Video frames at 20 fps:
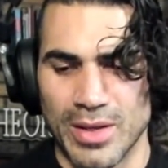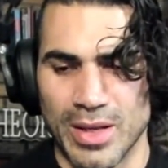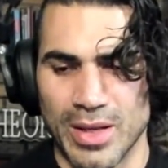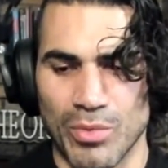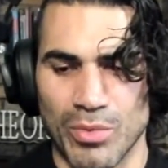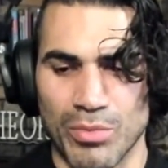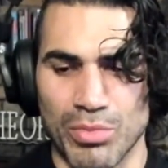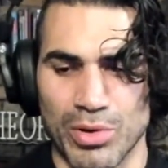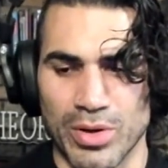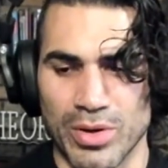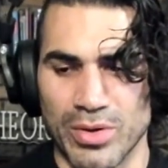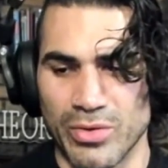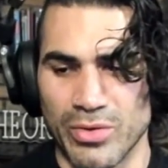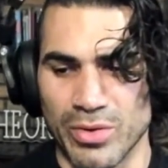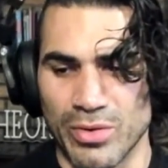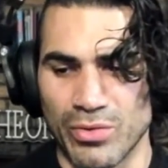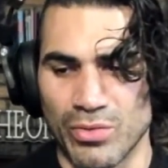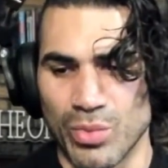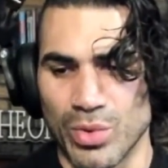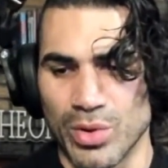and we're brought into
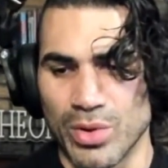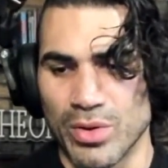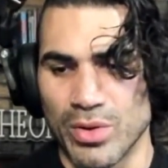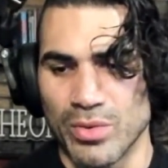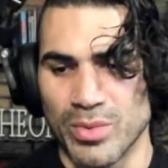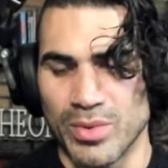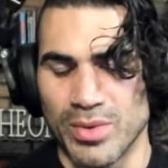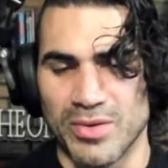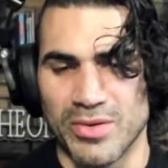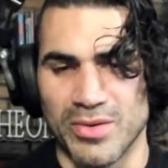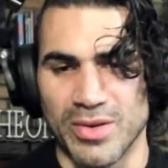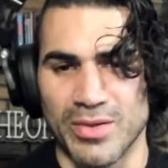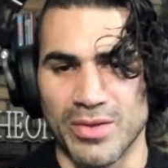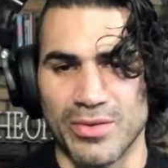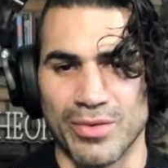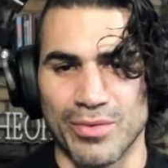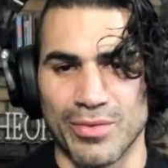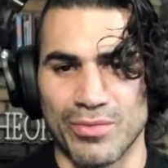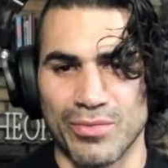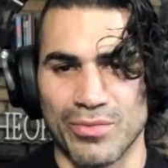this world with a
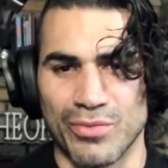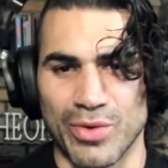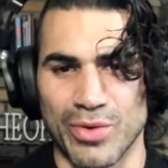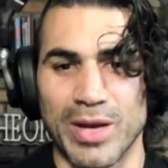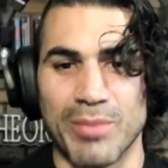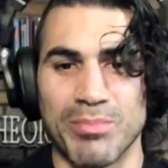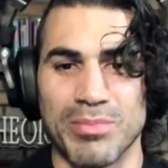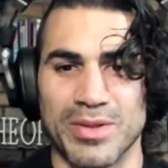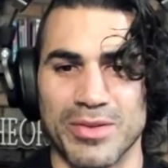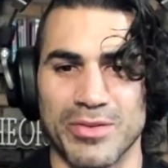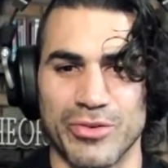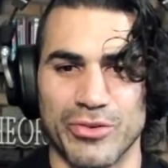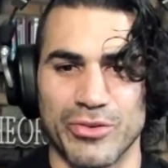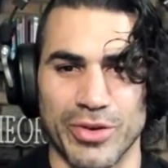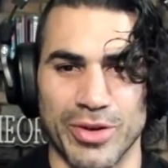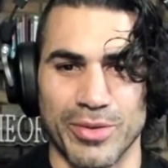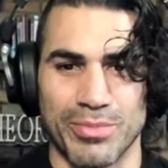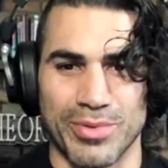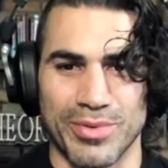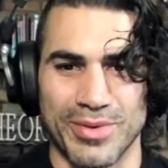sense of
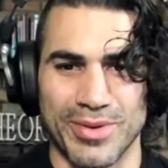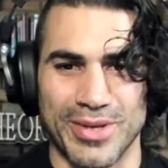tribemanship.